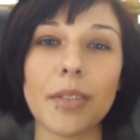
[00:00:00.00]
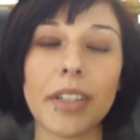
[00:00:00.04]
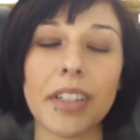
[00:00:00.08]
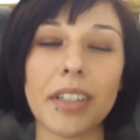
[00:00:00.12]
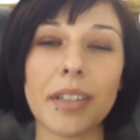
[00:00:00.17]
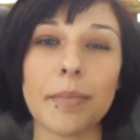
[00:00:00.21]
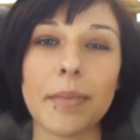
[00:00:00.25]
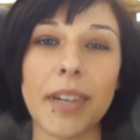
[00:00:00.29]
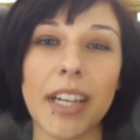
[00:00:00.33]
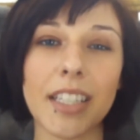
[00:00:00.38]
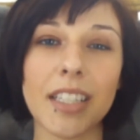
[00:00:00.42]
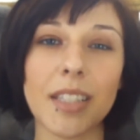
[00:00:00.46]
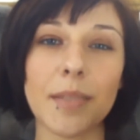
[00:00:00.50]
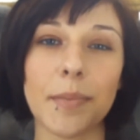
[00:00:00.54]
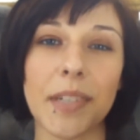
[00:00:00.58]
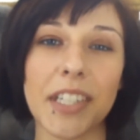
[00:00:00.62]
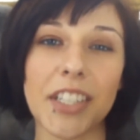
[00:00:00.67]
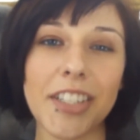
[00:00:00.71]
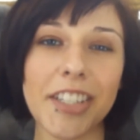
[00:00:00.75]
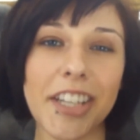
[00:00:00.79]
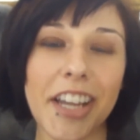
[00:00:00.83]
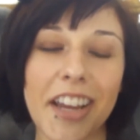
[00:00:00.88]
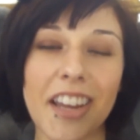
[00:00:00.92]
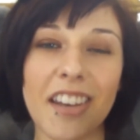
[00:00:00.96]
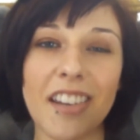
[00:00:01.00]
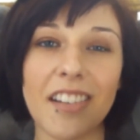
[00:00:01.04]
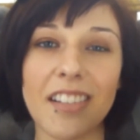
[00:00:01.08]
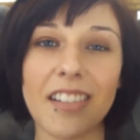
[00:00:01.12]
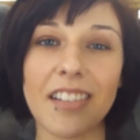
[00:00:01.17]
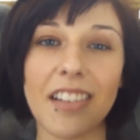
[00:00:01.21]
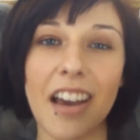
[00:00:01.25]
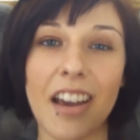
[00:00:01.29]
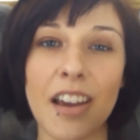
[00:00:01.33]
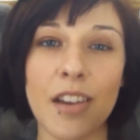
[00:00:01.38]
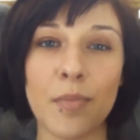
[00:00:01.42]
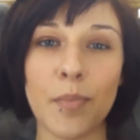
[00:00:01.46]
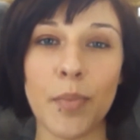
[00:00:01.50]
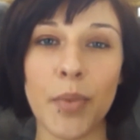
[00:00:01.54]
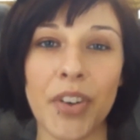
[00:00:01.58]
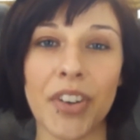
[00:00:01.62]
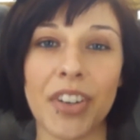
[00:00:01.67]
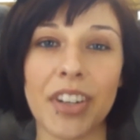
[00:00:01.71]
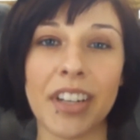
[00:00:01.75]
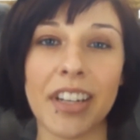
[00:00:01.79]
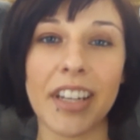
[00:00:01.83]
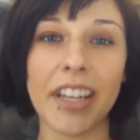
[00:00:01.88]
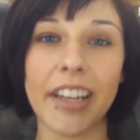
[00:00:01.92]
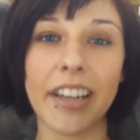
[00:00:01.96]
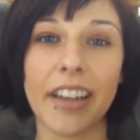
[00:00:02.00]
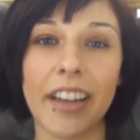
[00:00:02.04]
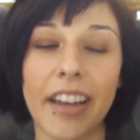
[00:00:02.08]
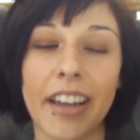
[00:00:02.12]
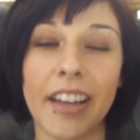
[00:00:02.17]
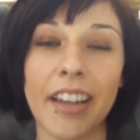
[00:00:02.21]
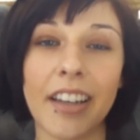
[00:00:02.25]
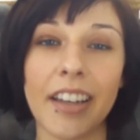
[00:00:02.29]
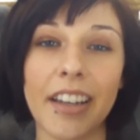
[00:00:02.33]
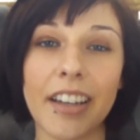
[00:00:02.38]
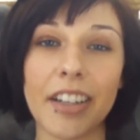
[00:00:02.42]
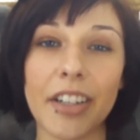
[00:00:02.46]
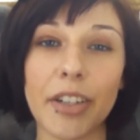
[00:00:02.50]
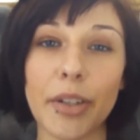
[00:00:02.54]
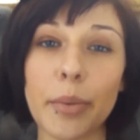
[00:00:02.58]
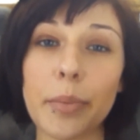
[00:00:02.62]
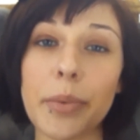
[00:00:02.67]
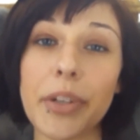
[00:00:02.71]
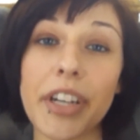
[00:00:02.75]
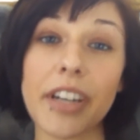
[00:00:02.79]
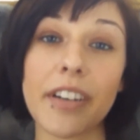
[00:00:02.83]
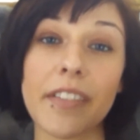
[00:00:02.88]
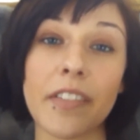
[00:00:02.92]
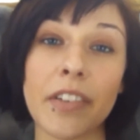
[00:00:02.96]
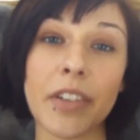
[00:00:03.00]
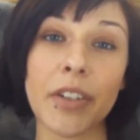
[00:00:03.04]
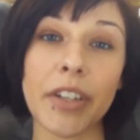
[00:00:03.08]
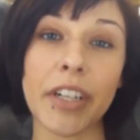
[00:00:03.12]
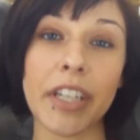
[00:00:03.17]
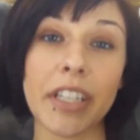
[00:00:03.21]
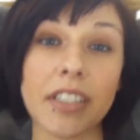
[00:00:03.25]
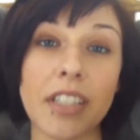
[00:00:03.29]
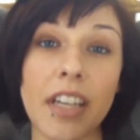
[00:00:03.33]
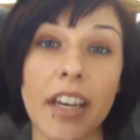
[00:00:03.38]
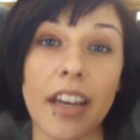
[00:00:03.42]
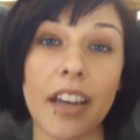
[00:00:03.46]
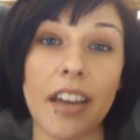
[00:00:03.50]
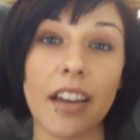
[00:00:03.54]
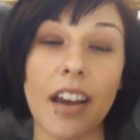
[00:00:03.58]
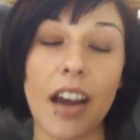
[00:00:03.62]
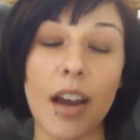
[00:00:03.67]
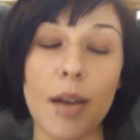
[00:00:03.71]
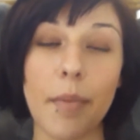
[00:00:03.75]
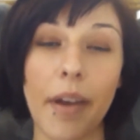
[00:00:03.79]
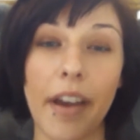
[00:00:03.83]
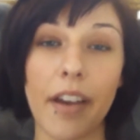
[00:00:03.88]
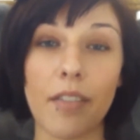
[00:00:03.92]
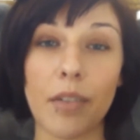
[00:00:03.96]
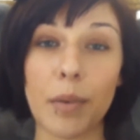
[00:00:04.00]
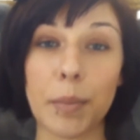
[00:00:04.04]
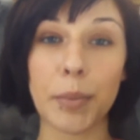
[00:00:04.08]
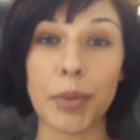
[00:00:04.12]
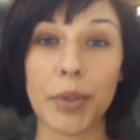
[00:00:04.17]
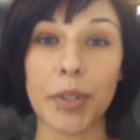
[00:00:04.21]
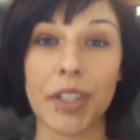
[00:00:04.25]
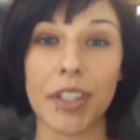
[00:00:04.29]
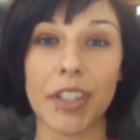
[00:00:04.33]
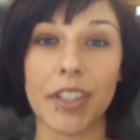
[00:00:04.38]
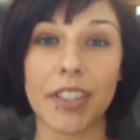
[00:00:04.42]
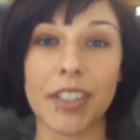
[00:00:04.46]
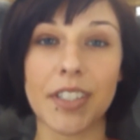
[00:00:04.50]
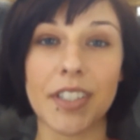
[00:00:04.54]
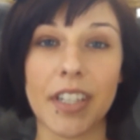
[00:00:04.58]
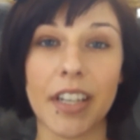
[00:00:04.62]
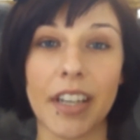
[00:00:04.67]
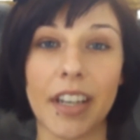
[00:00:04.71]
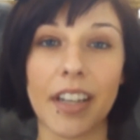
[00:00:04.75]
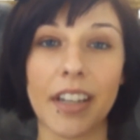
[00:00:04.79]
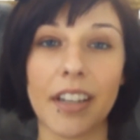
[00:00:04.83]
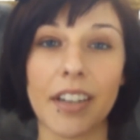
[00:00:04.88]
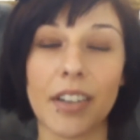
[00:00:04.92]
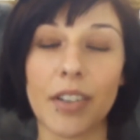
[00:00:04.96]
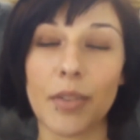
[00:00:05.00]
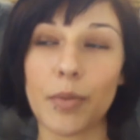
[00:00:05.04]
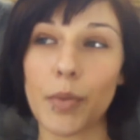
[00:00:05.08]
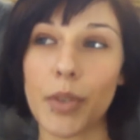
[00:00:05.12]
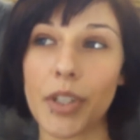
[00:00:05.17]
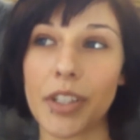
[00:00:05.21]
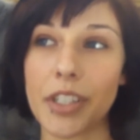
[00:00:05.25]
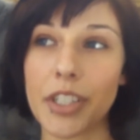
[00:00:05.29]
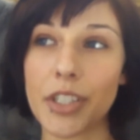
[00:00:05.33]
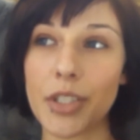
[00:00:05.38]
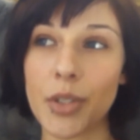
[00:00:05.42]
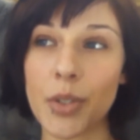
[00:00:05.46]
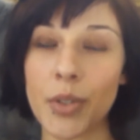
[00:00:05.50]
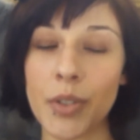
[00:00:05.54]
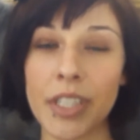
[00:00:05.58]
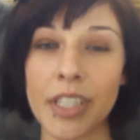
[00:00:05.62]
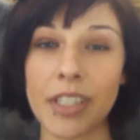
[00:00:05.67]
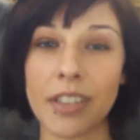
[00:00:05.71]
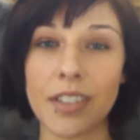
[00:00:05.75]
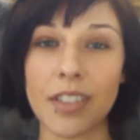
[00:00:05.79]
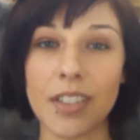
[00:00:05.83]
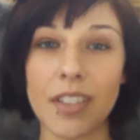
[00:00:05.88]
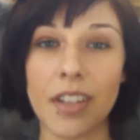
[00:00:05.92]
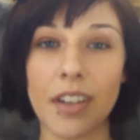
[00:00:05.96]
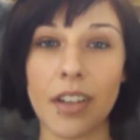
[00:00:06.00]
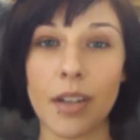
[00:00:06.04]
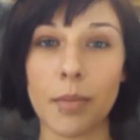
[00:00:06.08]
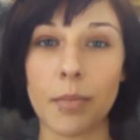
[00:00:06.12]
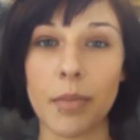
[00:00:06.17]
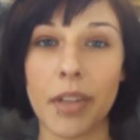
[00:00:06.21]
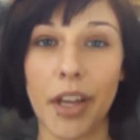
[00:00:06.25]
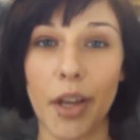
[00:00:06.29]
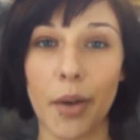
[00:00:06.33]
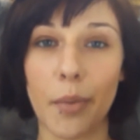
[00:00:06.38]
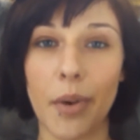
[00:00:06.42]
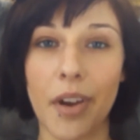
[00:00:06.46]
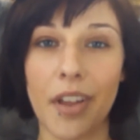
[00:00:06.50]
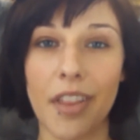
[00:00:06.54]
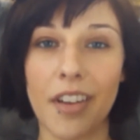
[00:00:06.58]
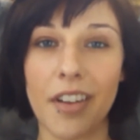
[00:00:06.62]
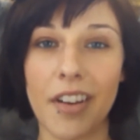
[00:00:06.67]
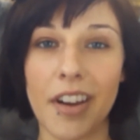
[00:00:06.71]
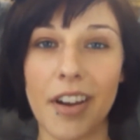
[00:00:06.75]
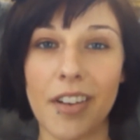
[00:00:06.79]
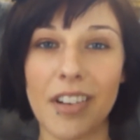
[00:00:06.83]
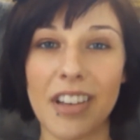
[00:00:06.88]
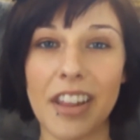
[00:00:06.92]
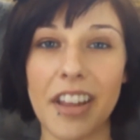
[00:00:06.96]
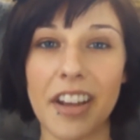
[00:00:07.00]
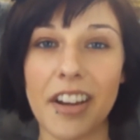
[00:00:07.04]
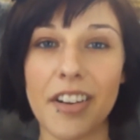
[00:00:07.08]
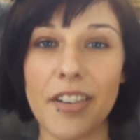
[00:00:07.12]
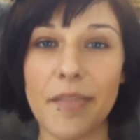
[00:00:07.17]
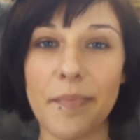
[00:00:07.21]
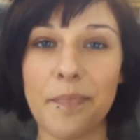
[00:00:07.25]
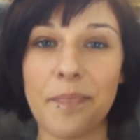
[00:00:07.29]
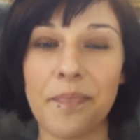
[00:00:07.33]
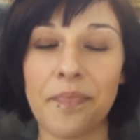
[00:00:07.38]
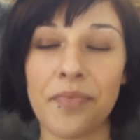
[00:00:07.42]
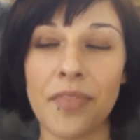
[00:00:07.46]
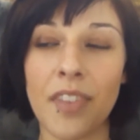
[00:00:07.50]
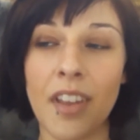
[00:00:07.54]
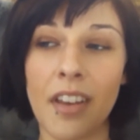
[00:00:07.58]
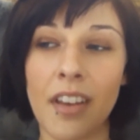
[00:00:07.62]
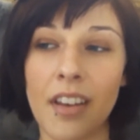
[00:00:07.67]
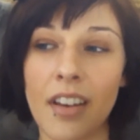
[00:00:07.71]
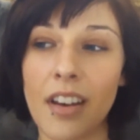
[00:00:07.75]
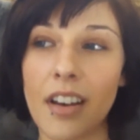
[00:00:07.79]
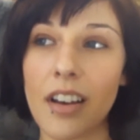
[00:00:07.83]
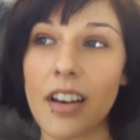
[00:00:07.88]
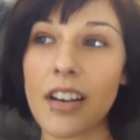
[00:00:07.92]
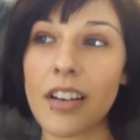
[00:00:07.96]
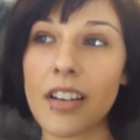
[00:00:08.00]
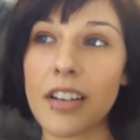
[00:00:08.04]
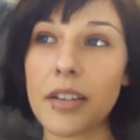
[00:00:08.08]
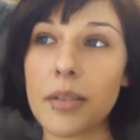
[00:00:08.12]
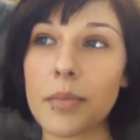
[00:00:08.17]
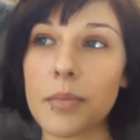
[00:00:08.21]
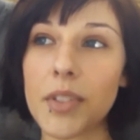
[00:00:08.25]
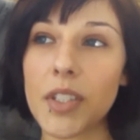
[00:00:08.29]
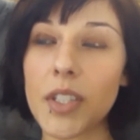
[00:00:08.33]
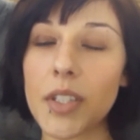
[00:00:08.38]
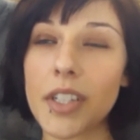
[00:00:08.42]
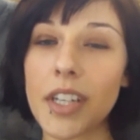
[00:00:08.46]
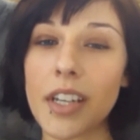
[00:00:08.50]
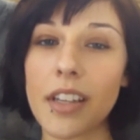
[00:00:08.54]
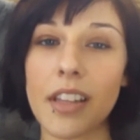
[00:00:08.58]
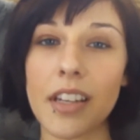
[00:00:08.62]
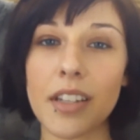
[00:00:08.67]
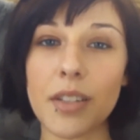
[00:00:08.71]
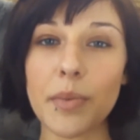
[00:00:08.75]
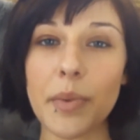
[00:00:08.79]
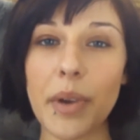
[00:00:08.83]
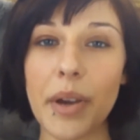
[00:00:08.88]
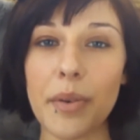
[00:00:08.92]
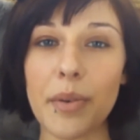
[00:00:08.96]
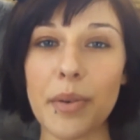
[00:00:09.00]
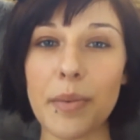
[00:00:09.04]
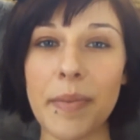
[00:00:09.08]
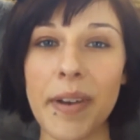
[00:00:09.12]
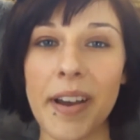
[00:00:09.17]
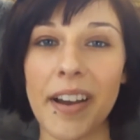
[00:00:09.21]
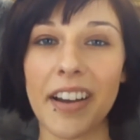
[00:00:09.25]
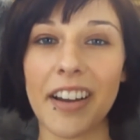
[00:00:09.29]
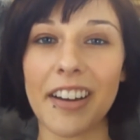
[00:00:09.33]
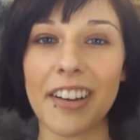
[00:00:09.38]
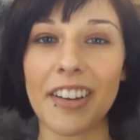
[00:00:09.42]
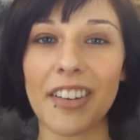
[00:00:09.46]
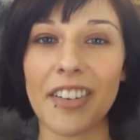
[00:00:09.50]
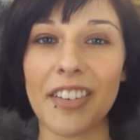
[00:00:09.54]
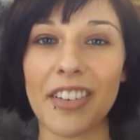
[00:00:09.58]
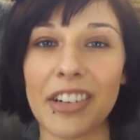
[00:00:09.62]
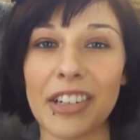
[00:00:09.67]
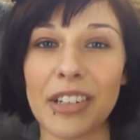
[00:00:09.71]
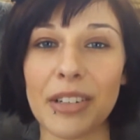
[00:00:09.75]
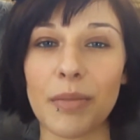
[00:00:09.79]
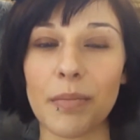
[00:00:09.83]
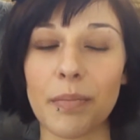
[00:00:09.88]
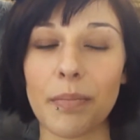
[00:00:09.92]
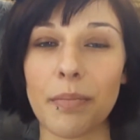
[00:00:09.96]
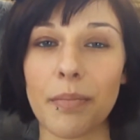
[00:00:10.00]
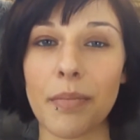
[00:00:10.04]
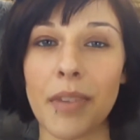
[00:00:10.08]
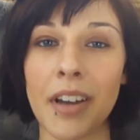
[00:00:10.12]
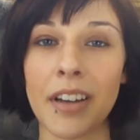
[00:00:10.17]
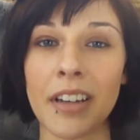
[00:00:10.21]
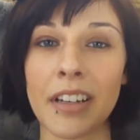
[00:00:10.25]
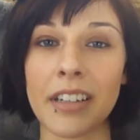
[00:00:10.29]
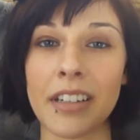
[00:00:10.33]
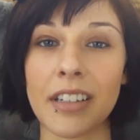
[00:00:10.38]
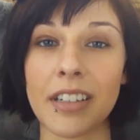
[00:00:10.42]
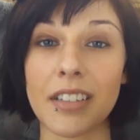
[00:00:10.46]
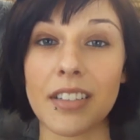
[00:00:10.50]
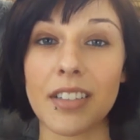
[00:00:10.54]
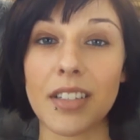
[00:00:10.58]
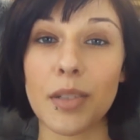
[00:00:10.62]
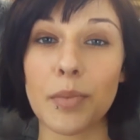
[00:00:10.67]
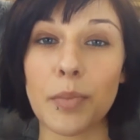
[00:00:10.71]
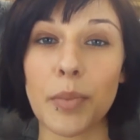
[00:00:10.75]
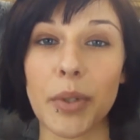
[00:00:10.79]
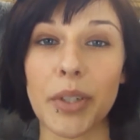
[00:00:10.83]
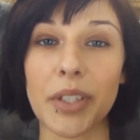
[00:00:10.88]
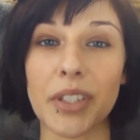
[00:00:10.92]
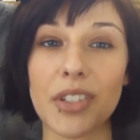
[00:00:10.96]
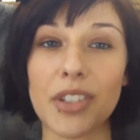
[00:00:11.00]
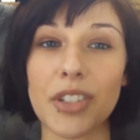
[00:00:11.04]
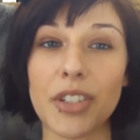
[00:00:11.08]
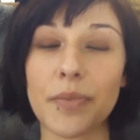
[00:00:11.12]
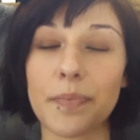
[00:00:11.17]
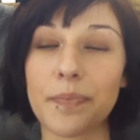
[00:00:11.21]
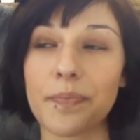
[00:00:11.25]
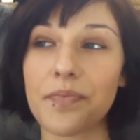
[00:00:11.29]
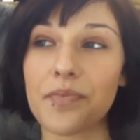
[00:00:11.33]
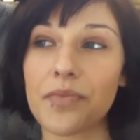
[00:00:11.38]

Welcome back to my channel. I'm Brittany. I hope you're having a great day. I'm having a pretty good day. Really enjoying this autumn-like weather out there. So yeah, that's why we're back out on my sun porch,